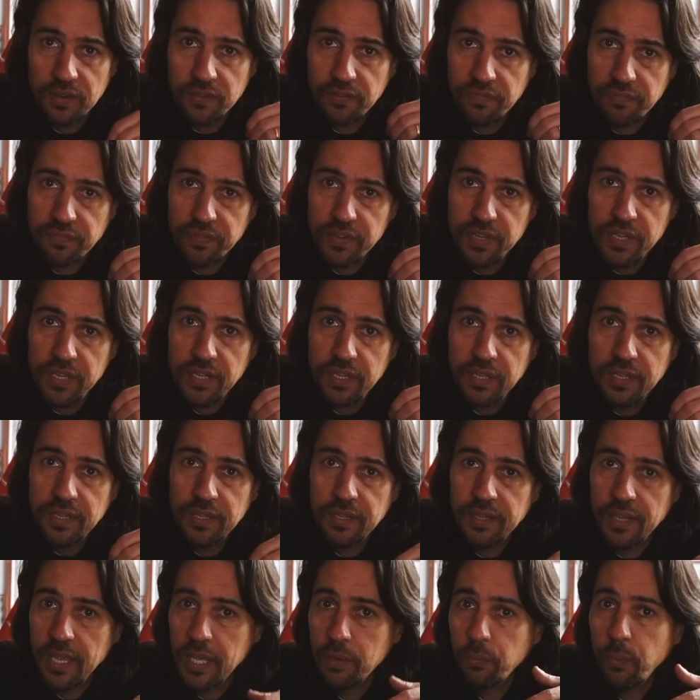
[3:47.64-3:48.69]
are free
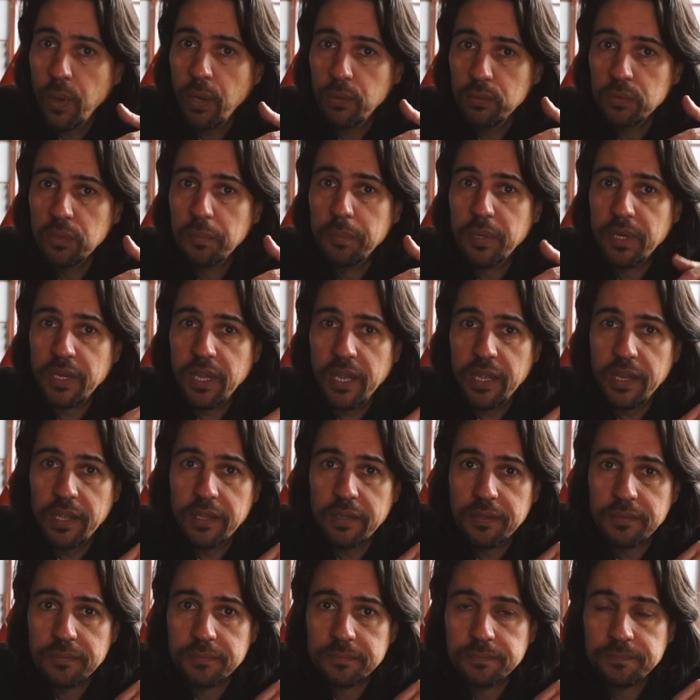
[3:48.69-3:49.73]
and well lubricated.
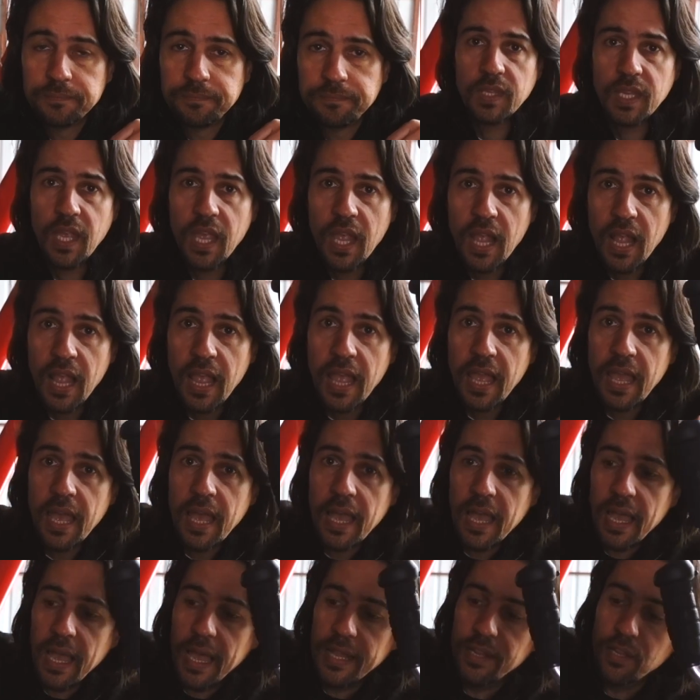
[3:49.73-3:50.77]

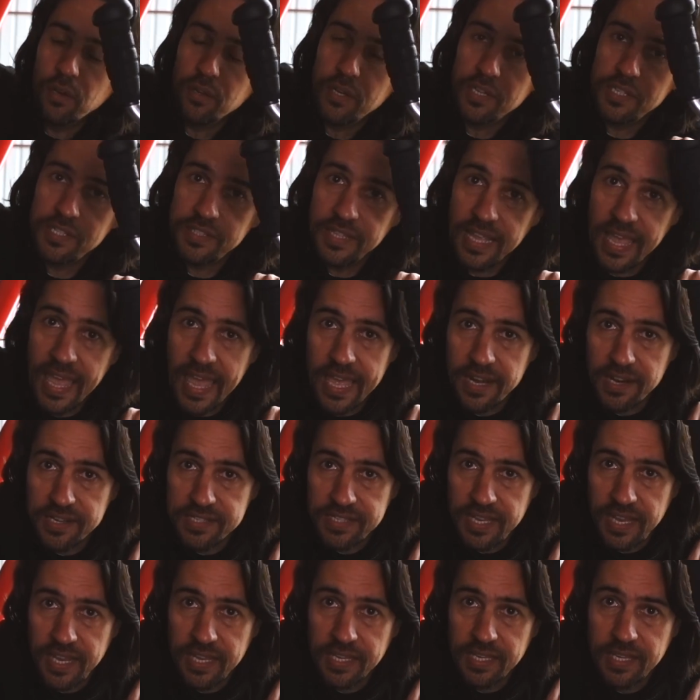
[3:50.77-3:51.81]
I noticed the header
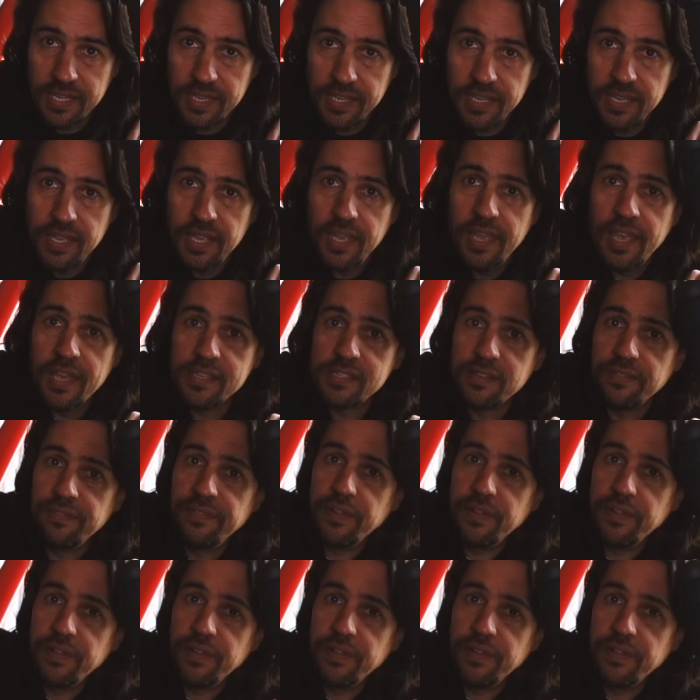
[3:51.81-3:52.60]
tank has a